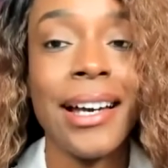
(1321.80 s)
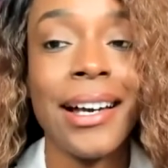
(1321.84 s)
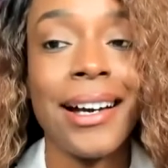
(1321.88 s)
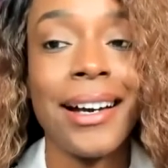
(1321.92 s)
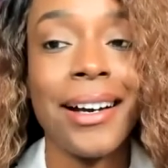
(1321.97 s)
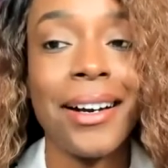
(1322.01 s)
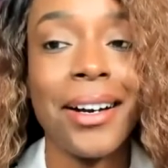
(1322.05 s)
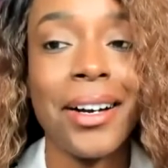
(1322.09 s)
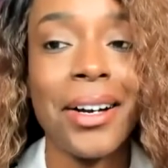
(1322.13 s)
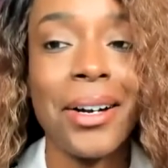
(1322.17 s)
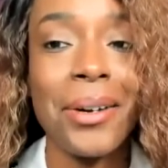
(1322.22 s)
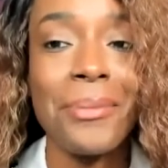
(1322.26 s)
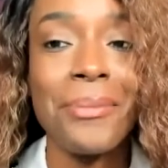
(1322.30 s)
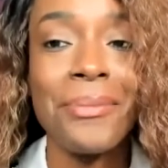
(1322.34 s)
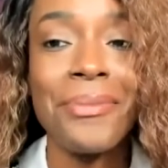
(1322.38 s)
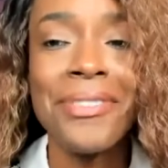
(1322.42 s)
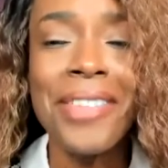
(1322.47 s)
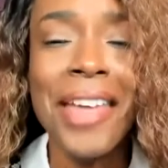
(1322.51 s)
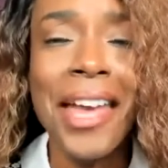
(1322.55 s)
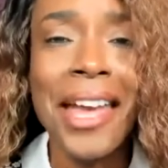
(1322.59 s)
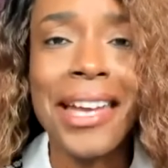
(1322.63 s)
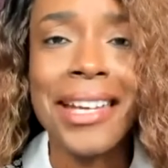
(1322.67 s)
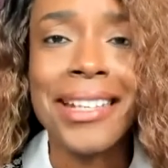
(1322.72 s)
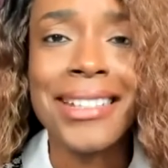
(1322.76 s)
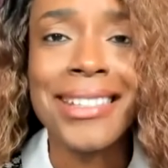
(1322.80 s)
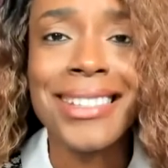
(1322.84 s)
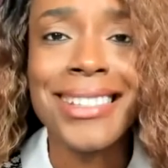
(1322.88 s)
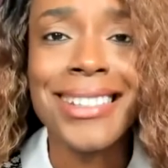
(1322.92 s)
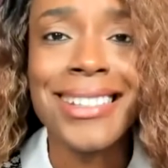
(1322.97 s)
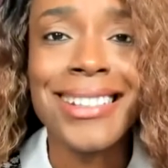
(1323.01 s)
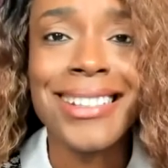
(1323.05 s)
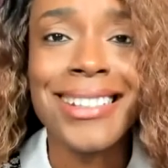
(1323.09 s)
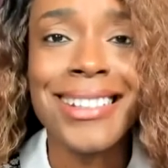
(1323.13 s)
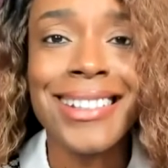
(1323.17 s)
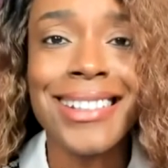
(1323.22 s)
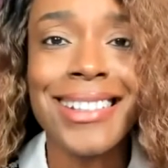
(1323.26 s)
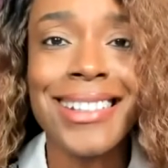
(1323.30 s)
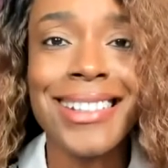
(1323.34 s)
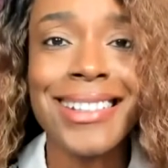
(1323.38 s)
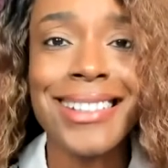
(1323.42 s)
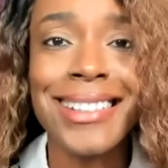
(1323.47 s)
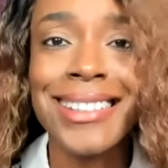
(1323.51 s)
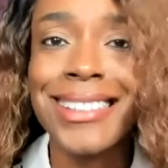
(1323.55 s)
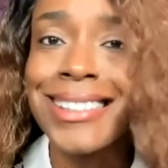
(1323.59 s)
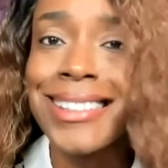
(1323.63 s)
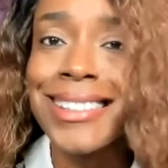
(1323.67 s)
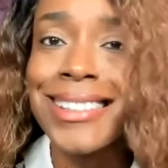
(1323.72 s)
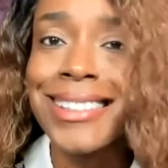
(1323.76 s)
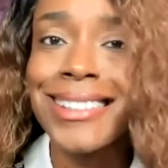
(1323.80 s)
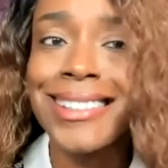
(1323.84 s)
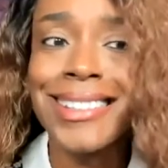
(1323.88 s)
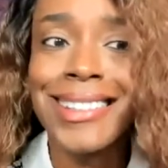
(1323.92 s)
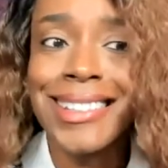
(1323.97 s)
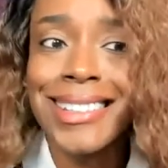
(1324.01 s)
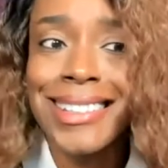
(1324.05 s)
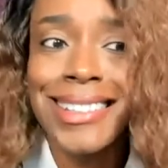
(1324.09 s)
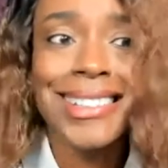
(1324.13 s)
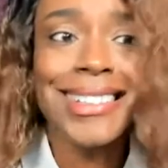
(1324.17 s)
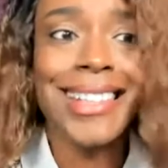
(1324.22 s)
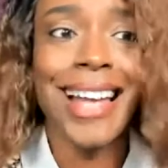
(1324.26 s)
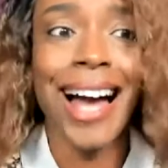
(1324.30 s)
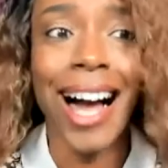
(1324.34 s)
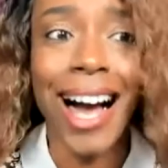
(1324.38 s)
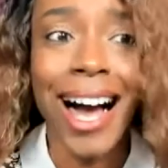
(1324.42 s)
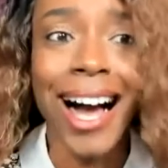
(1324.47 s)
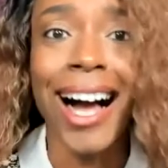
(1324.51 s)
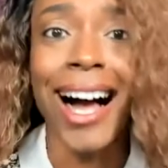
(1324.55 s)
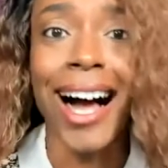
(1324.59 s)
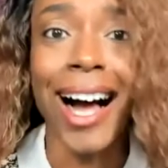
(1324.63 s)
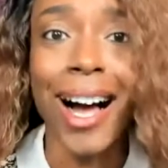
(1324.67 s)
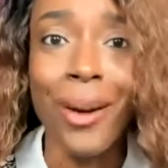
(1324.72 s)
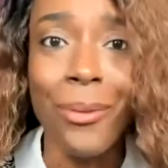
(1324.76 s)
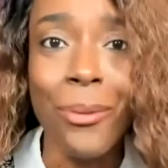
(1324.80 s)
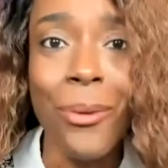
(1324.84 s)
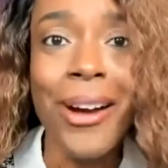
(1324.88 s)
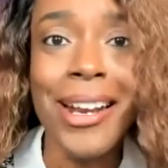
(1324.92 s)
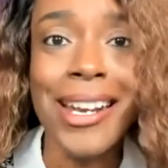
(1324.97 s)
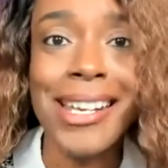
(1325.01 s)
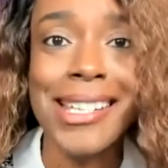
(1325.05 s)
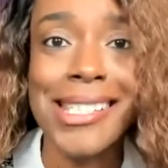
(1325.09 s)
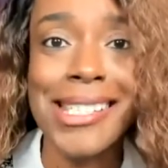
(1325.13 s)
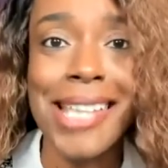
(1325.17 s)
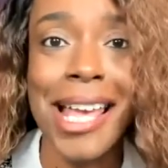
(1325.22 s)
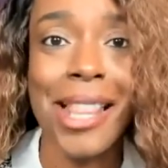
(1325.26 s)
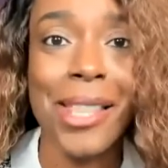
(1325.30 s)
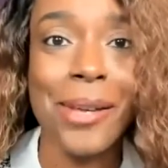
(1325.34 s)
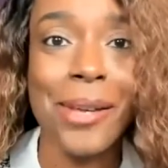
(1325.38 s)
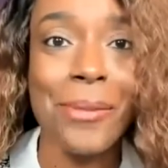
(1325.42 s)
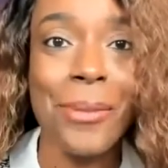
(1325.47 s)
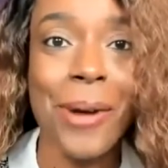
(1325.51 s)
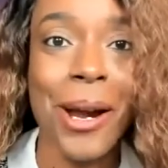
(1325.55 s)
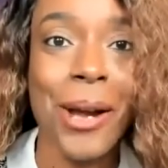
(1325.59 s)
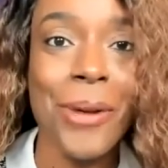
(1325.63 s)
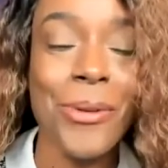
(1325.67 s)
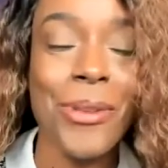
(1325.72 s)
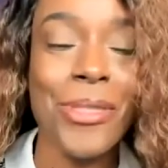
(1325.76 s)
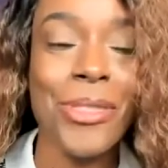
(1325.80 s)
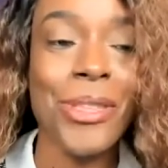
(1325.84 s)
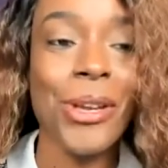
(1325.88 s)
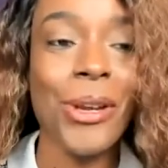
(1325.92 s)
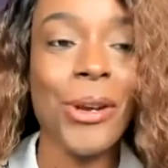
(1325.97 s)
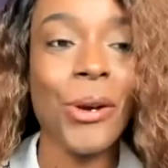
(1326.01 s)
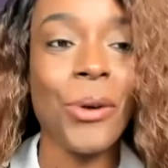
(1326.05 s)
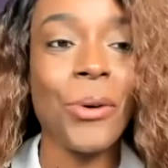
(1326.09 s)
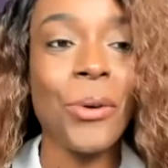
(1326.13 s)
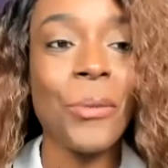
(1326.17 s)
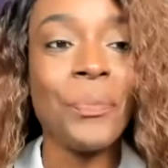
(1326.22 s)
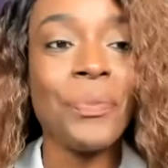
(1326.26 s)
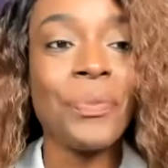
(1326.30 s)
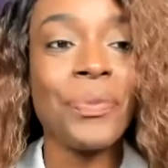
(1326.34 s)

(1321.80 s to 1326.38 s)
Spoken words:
Thanks, because I want to celebrate with you.